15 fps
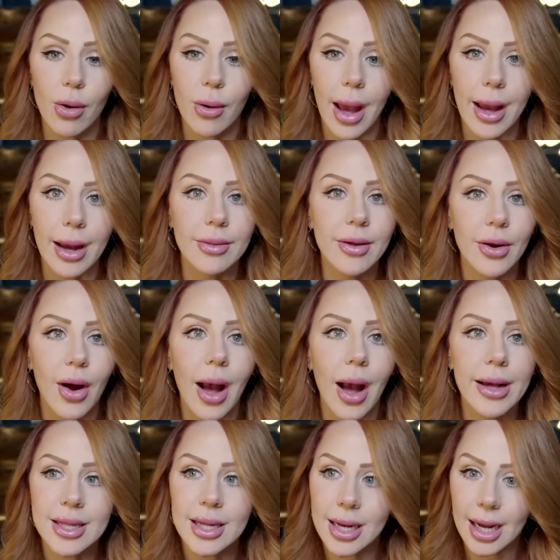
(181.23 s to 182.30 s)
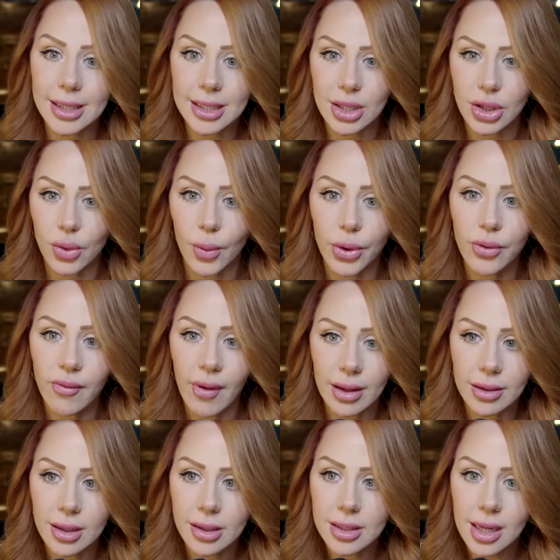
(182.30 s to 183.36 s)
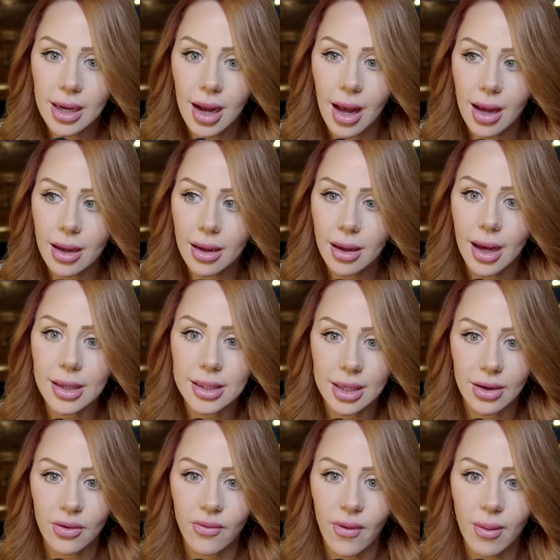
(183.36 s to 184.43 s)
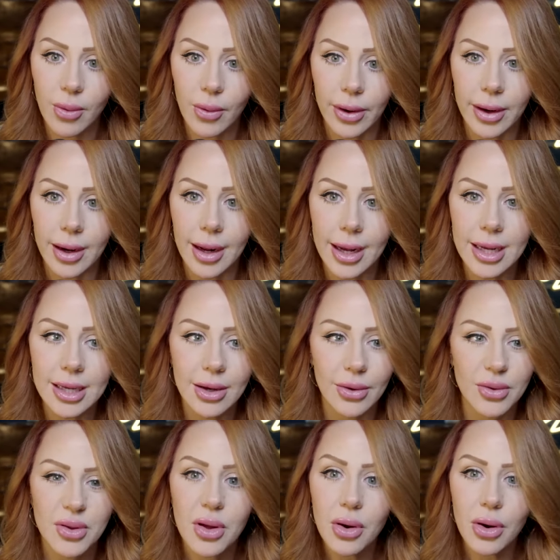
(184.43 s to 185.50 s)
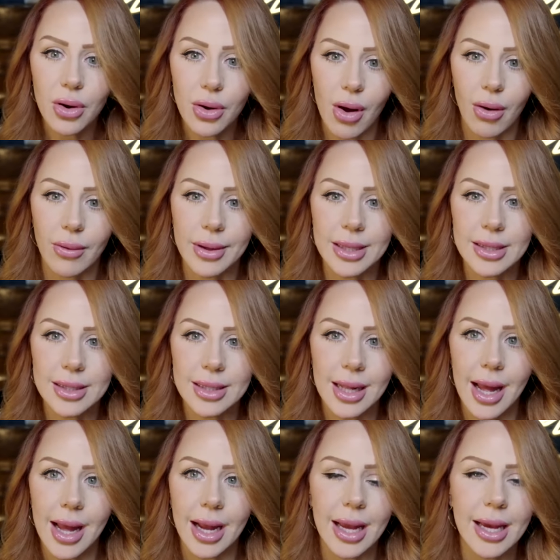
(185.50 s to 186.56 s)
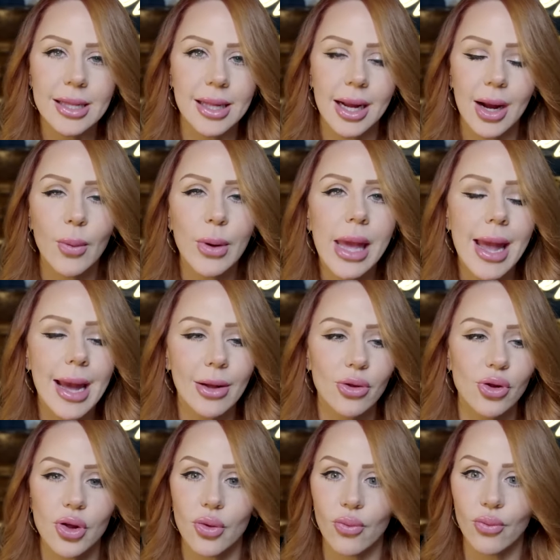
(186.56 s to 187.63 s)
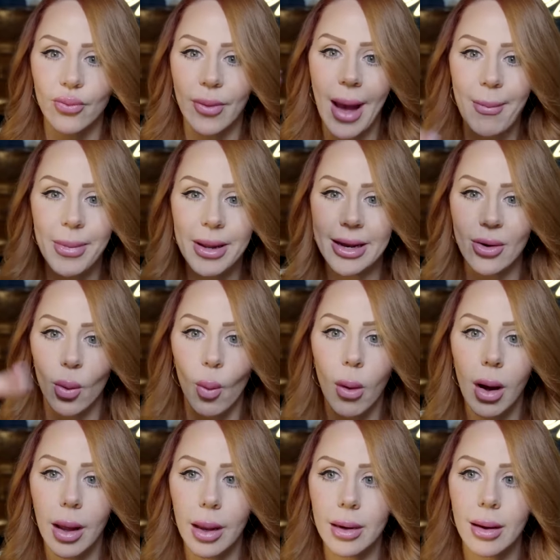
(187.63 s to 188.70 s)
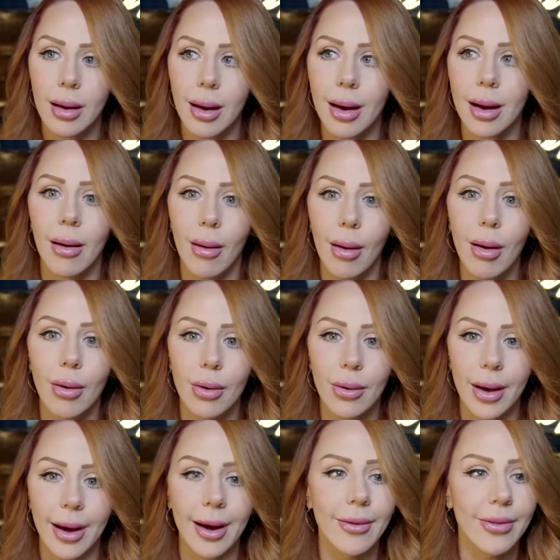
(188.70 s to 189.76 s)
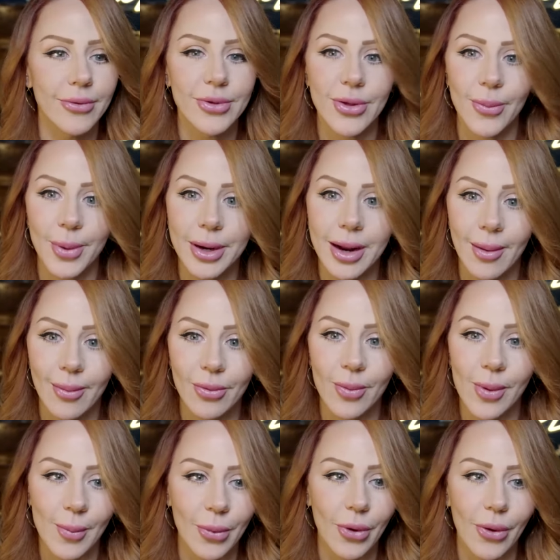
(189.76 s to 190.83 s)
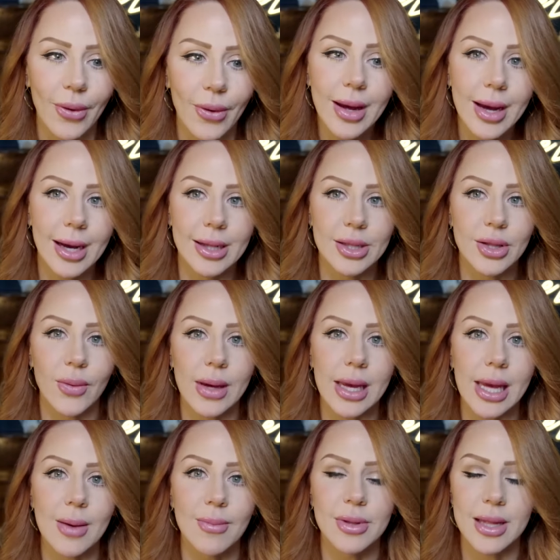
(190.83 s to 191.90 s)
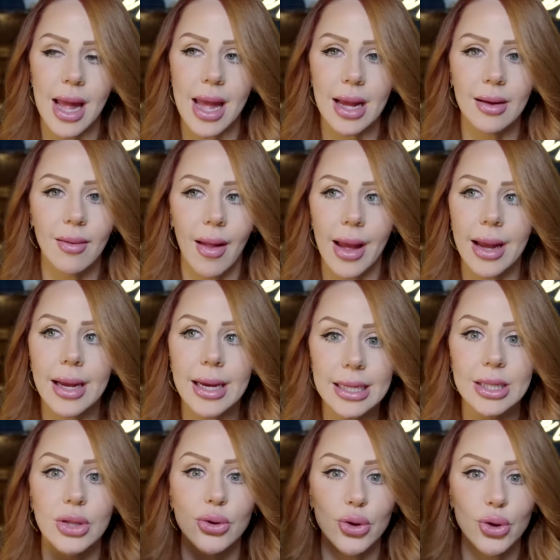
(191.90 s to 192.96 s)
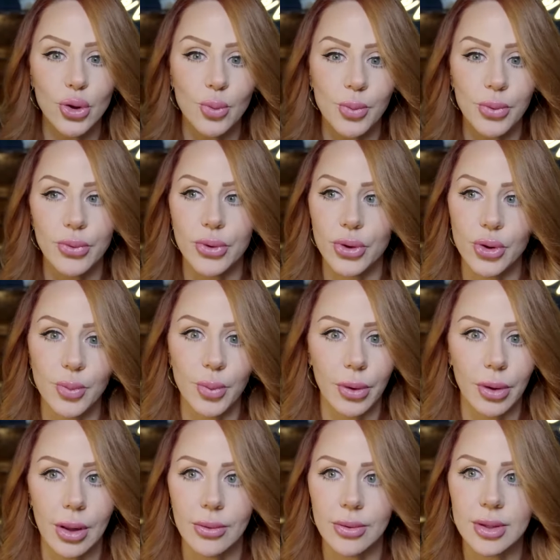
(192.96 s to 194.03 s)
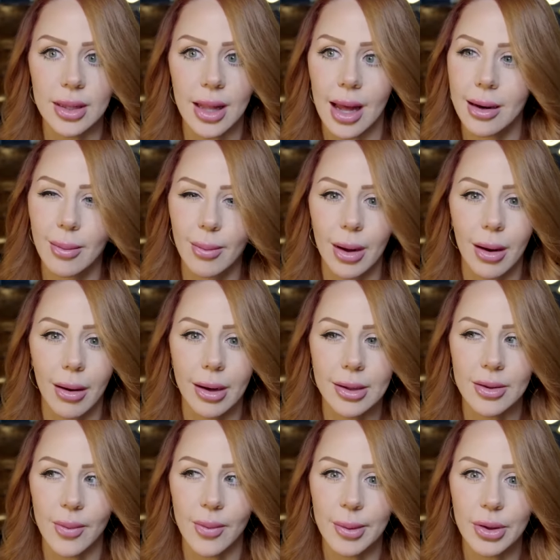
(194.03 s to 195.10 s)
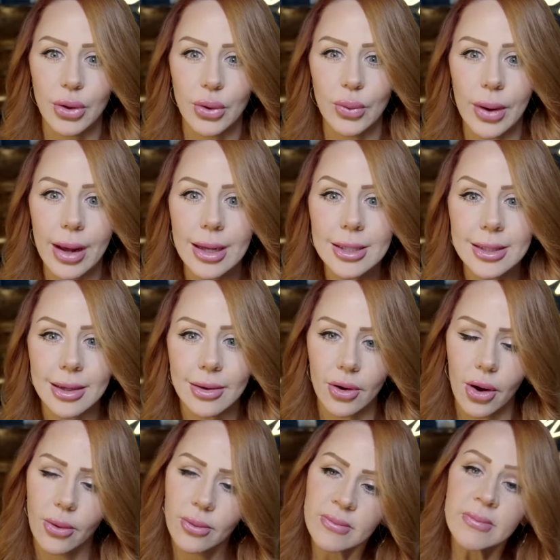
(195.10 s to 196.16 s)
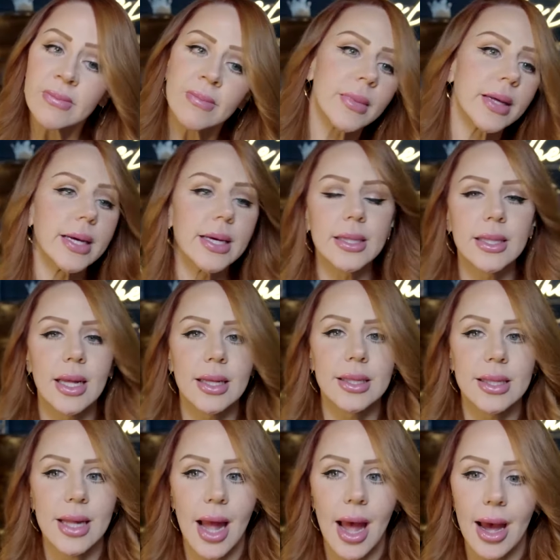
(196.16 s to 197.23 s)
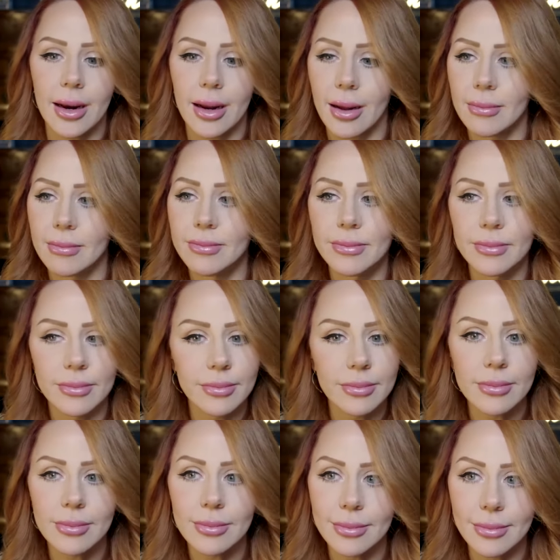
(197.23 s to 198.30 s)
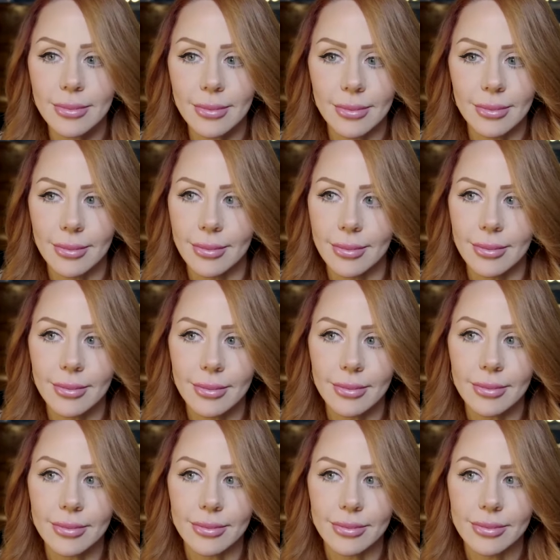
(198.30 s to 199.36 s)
Okay, there. I said, I said, so are you Valentine's Day guy? I said it's February. He goes, no, no, no, no. He's like, he's like, we can't just wrap it into one. I go, oh, okay. There's so many times that people go, and so he keeps saying like it's super, super close to that. And I'm like, all right, so maybe two days. I don't know. He says that. Um, mm-hmm.